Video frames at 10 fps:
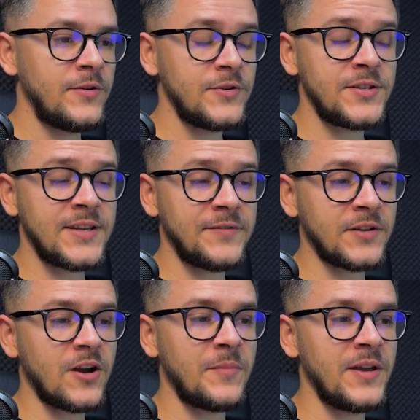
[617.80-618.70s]
You just have
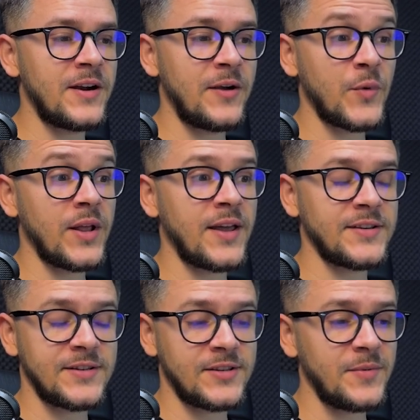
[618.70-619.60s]
to come here and
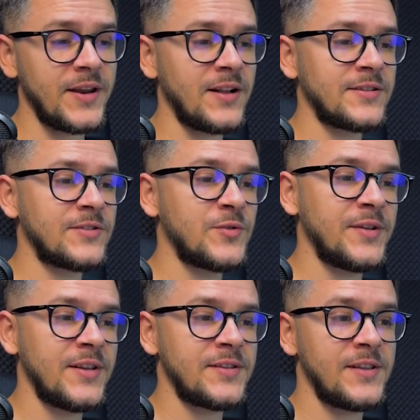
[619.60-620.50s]
realize that somebody else is
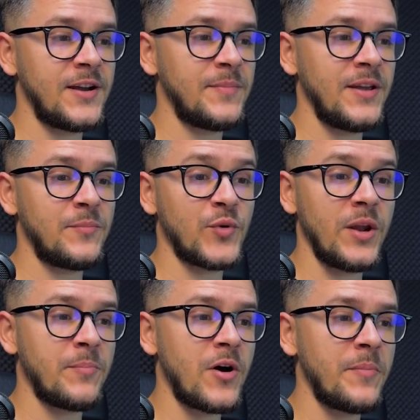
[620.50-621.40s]
doing this. They are being
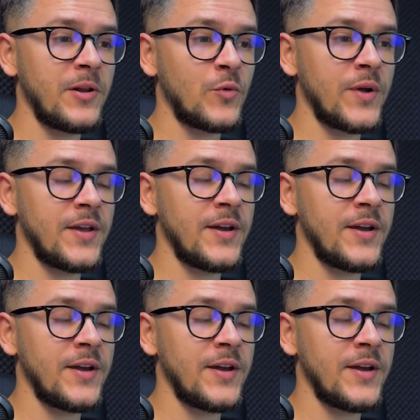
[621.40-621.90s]
pretty popular with